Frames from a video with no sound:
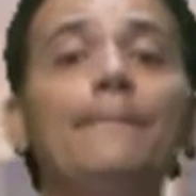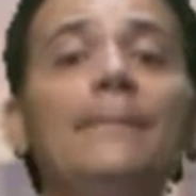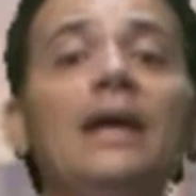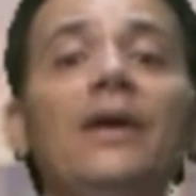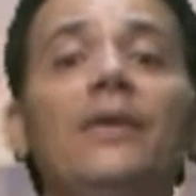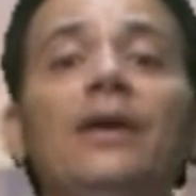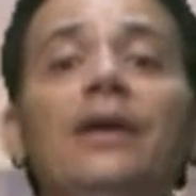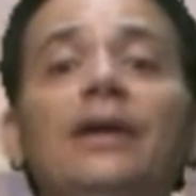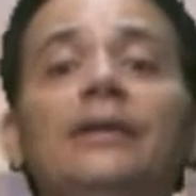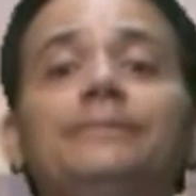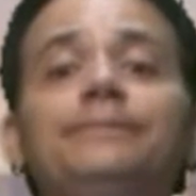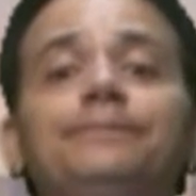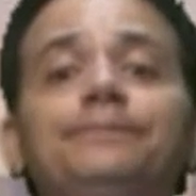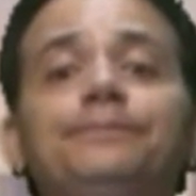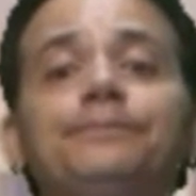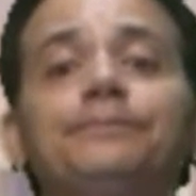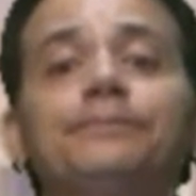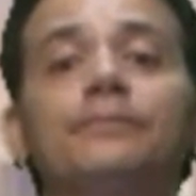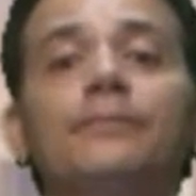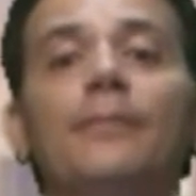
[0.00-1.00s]
Merryn
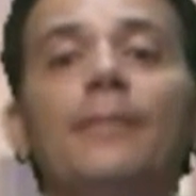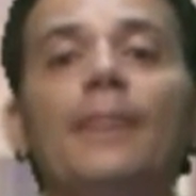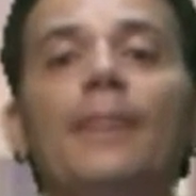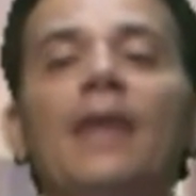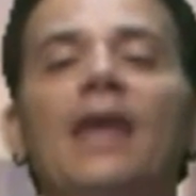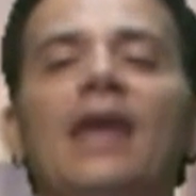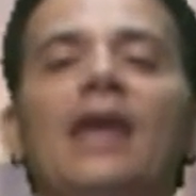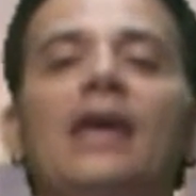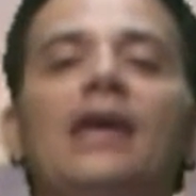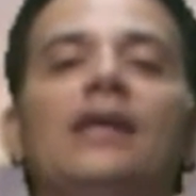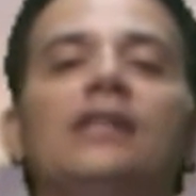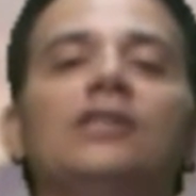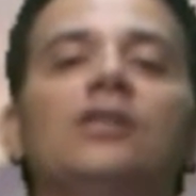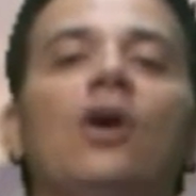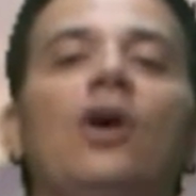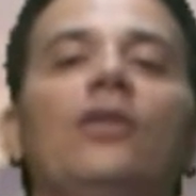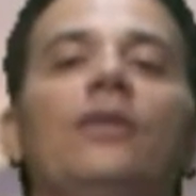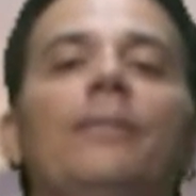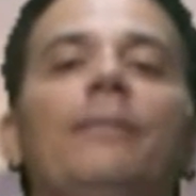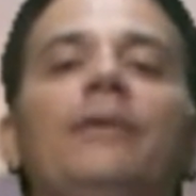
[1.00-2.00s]
is
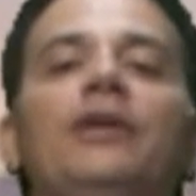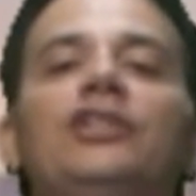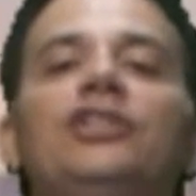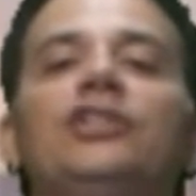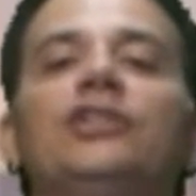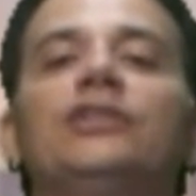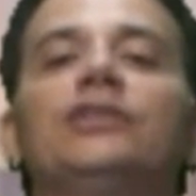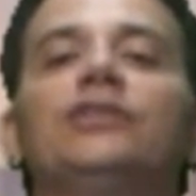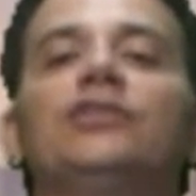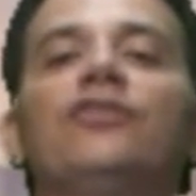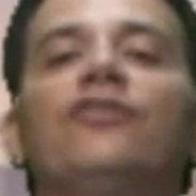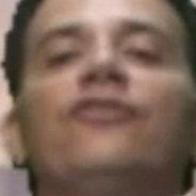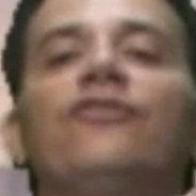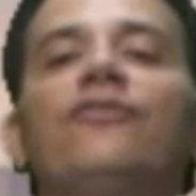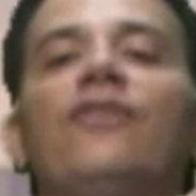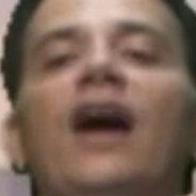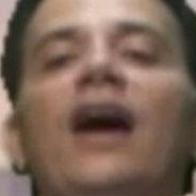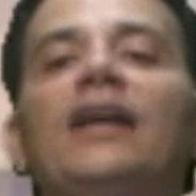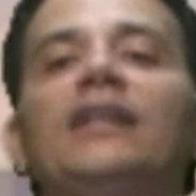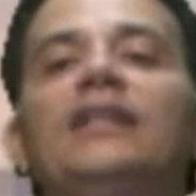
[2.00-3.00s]
on the mission to
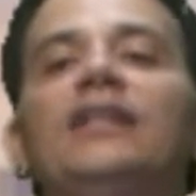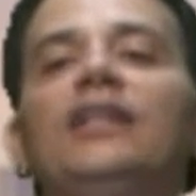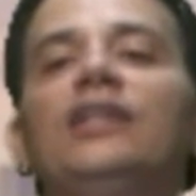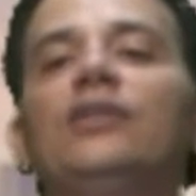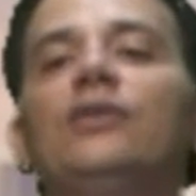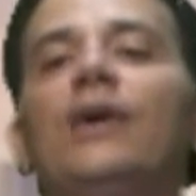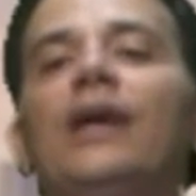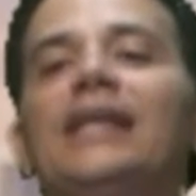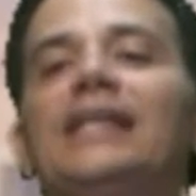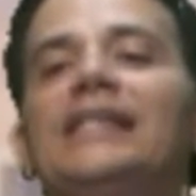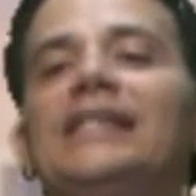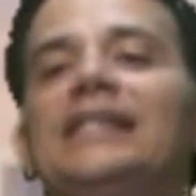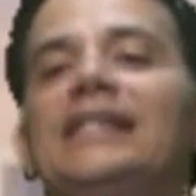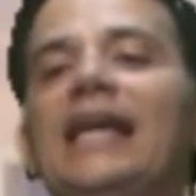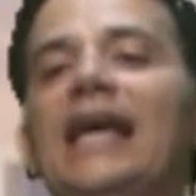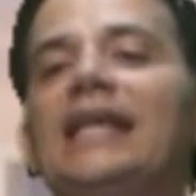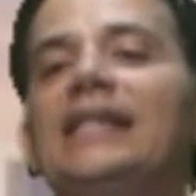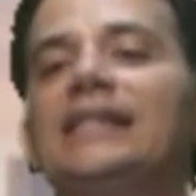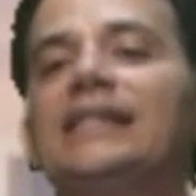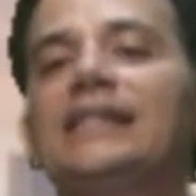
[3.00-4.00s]
find either a
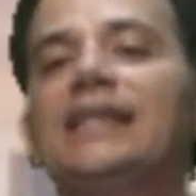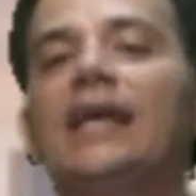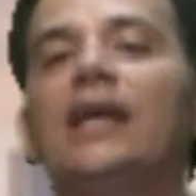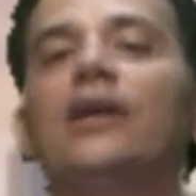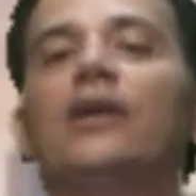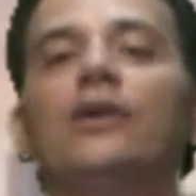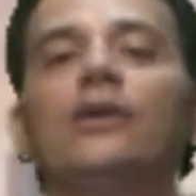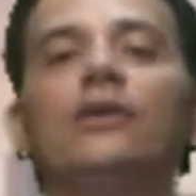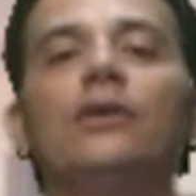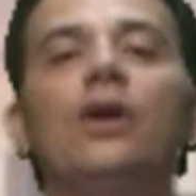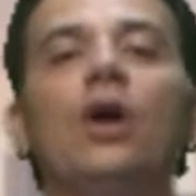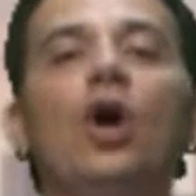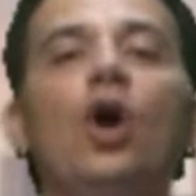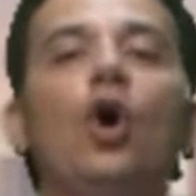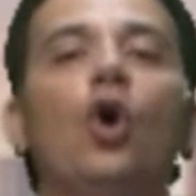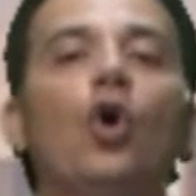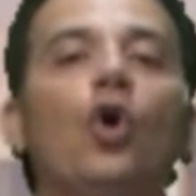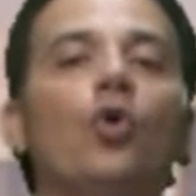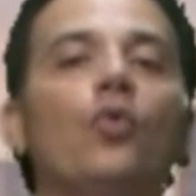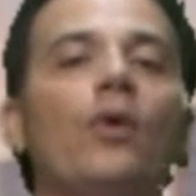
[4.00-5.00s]
state senator
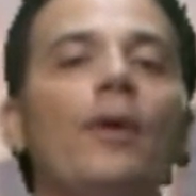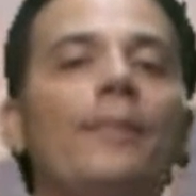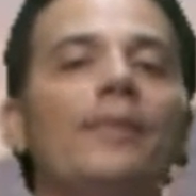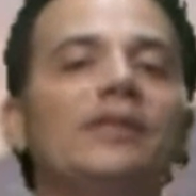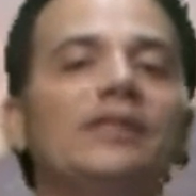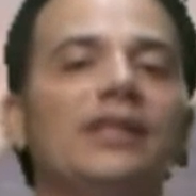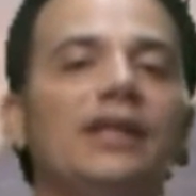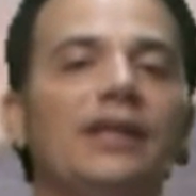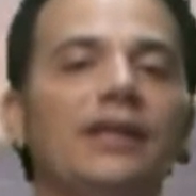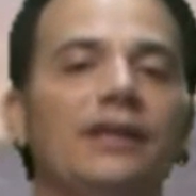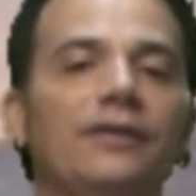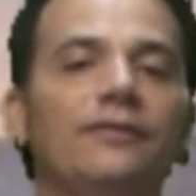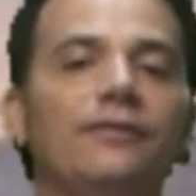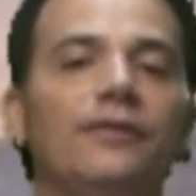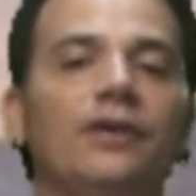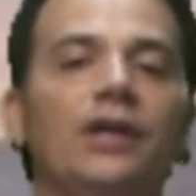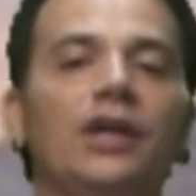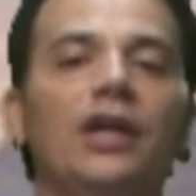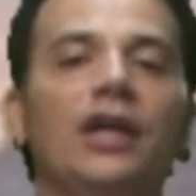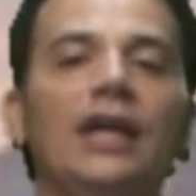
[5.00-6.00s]
or
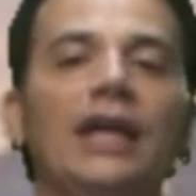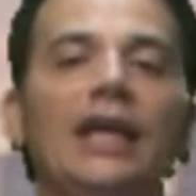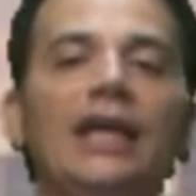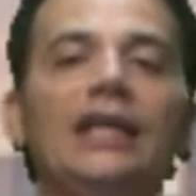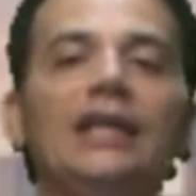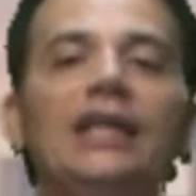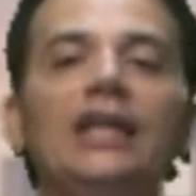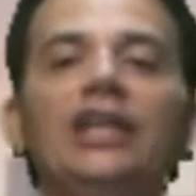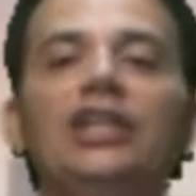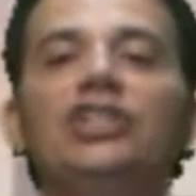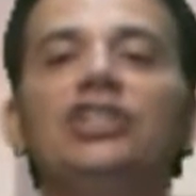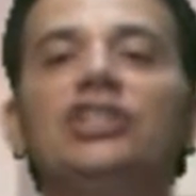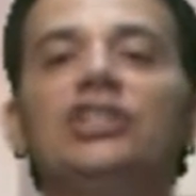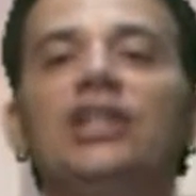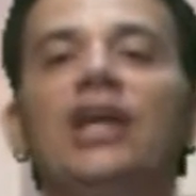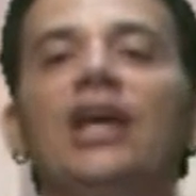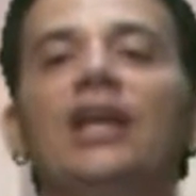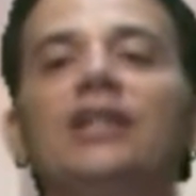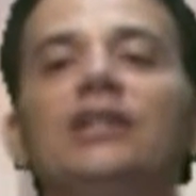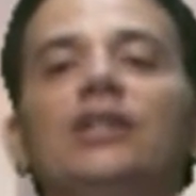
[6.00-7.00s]
representative in each
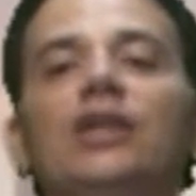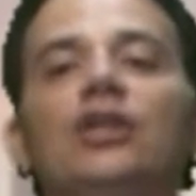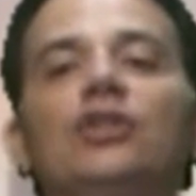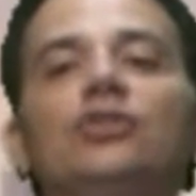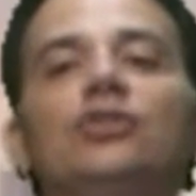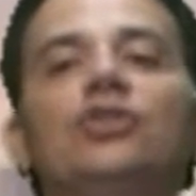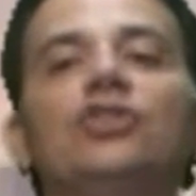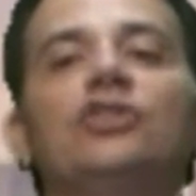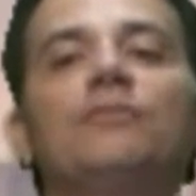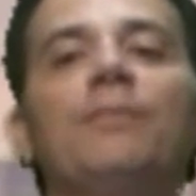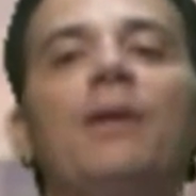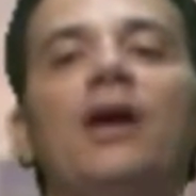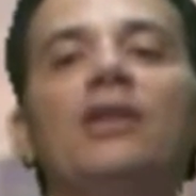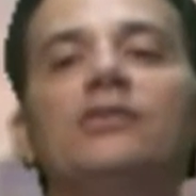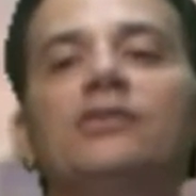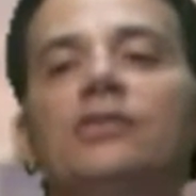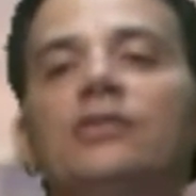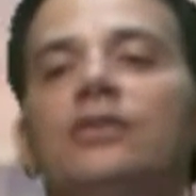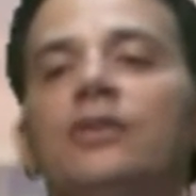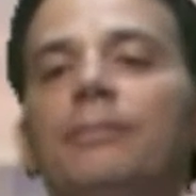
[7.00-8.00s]
state to
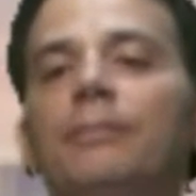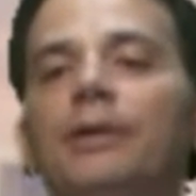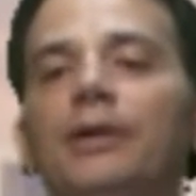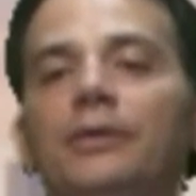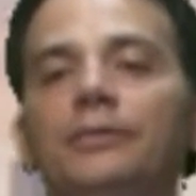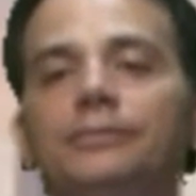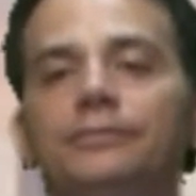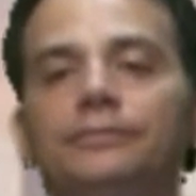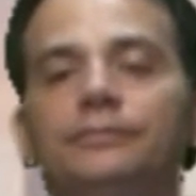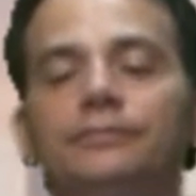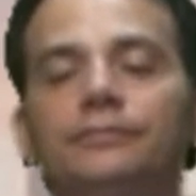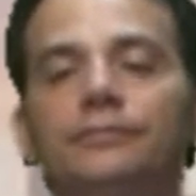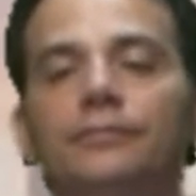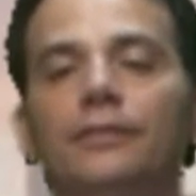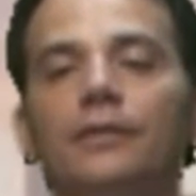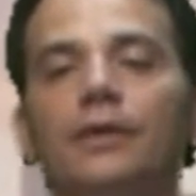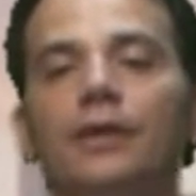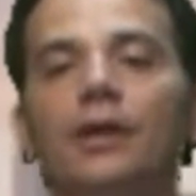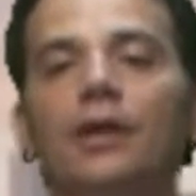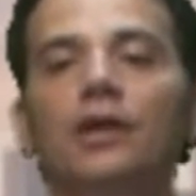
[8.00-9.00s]
sponsor the bill,
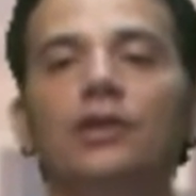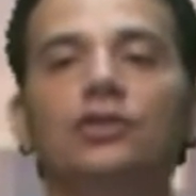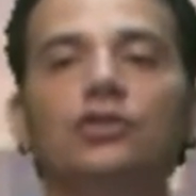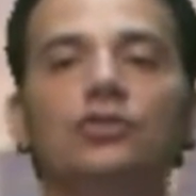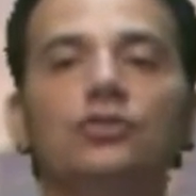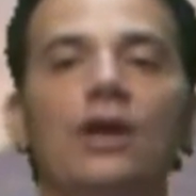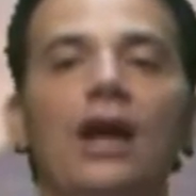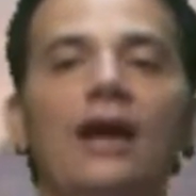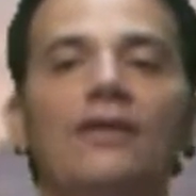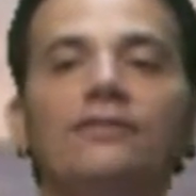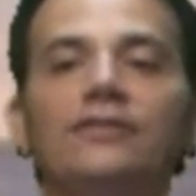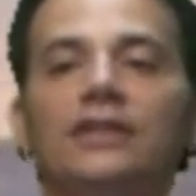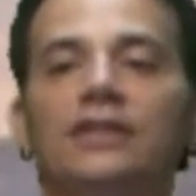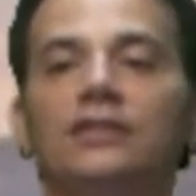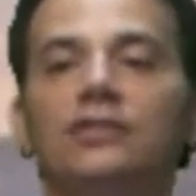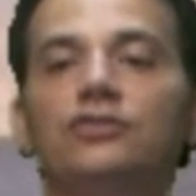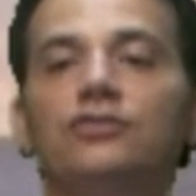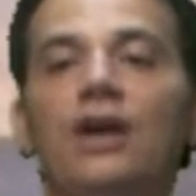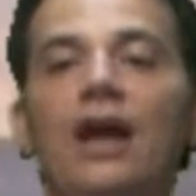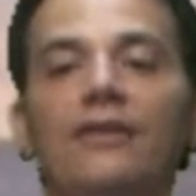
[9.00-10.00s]
draft
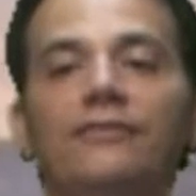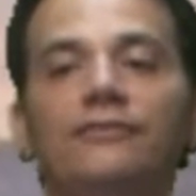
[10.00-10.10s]
it,